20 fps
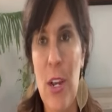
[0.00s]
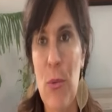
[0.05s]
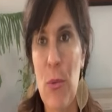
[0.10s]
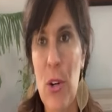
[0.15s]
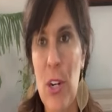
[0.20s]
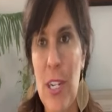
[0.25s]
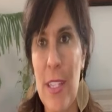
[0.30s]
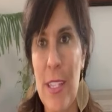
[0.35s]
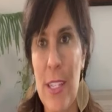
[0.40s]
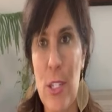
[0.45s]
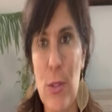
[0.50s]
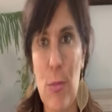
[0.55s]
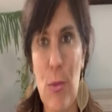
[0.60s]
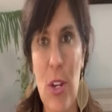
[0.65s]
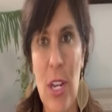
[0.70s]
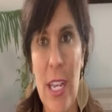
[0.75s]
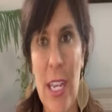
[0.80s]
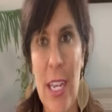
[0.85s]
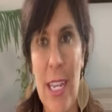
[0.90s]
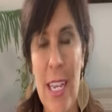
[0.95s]
We're in the
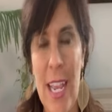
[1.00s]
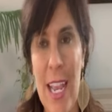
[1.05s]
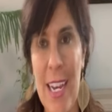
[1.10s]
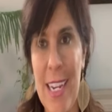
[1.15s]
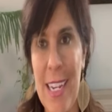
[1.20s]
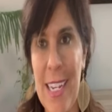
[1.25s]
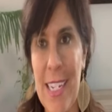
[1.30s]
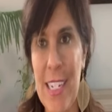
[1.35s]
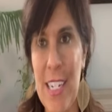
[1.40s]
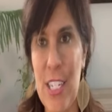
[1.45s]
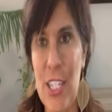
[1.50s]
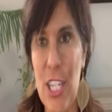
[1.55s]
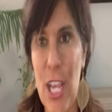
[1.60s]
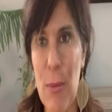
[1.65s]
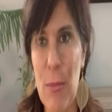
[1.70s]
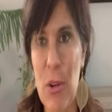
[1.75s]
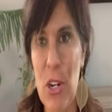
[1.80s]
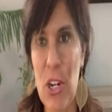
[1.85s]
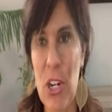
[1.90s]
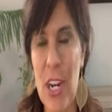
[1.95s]
spring, heading into
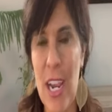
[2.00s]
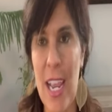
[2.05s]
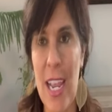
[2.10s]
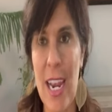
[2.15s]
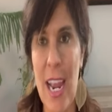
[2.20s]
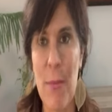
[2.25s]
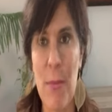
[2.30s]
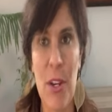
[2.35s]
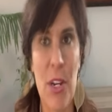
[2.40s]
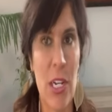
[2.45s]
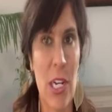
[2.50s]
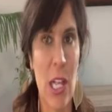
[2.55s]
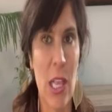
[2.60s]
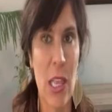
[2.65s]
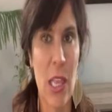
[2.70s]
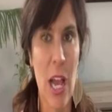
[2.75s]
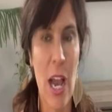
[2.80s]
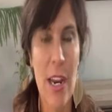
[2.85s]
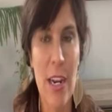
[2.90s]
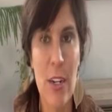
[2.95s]
summer, and I'm hearing a
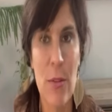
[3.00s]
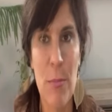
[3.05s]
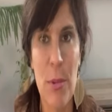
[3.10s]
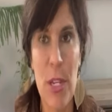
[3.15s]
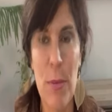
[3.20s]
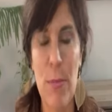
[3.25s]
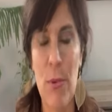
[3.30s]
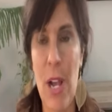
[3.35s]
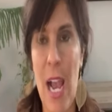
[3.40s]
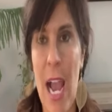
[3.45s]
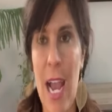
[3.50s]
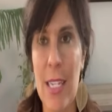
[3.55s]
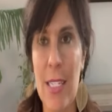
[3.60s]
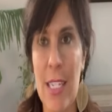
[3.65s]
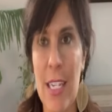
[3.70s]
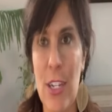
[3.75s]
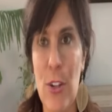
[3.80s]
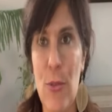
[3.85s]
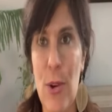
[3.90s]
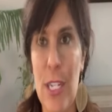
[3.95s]
lot of people
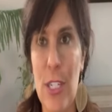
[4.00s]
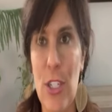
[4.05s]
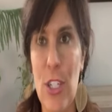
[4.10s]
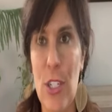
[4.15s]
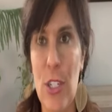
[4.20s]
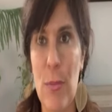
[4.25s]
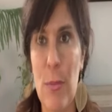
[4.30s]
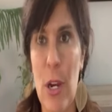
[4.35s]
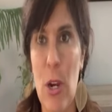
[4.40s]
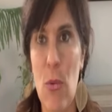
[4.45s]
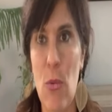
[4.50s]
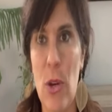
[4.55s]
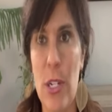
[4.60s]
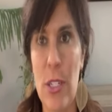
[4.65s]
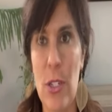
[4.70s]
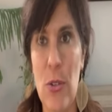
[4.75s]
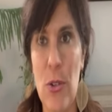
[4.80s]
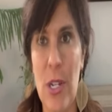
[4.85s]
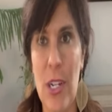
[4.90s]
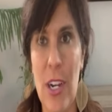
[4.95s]
asking questions about
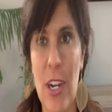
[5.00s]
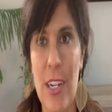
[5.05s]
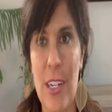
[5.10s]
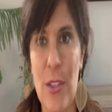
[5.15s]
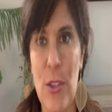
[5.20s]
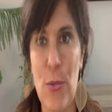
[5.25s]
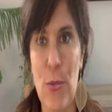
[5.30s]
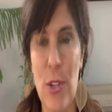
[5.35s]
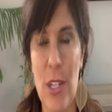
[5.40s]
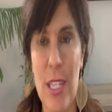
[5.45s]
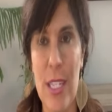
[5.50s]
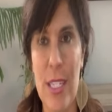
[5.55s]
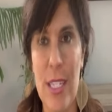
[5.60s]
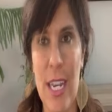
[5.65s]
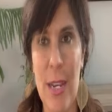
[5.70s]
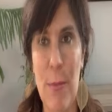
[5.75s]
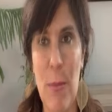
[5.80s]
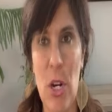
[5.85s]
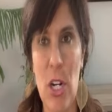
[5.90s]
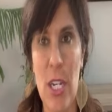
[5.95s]
what's going on in the real
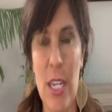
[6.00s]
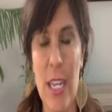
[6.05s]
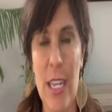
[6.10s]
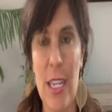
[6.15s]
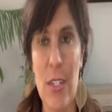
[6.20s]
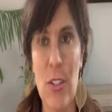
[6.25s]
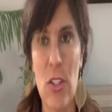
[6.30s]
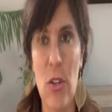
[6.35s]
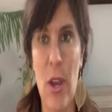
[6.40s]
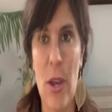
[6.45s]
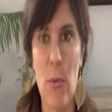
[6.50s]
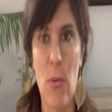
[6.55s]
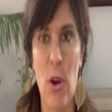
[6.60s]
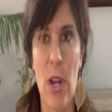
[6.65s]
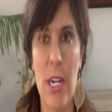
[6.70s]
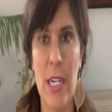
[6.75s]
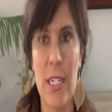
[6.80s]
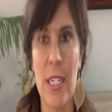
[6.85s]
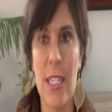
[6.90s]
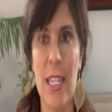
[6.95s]
estate market. So I
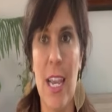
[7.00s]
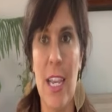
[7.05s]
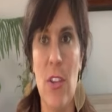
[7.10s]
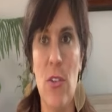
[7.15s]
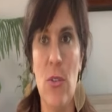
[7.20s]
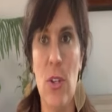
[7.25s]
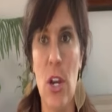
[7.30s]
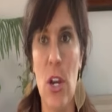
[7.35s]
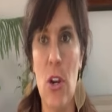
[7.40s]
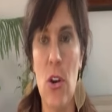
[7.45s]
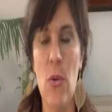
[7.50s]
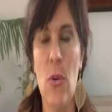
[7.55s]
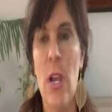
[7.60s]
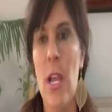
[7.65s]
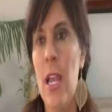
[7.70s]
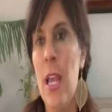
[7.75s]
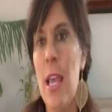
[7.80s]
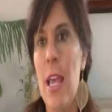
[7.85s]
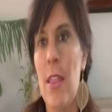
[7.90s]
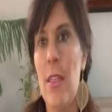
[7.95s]
wanted to let you know
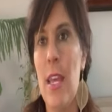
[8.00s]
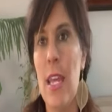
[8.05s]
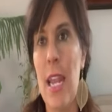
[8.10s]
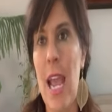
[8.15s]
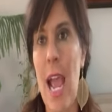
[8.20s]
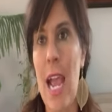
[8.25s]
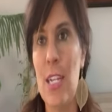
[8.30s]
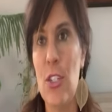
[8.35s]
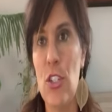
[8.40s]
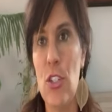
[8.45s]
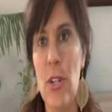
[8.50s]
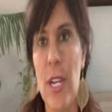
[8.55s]
that as you're